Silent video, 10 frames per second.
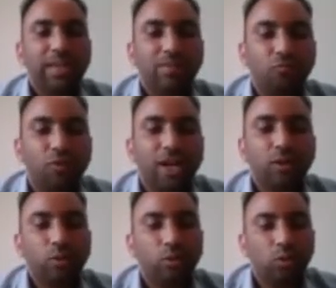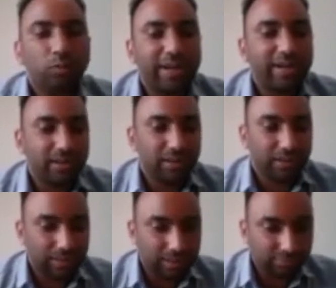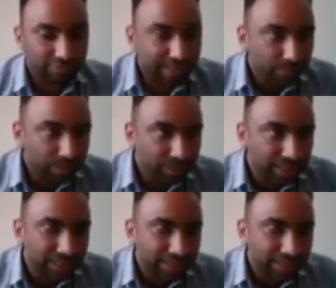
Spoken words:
1 to 2.5%.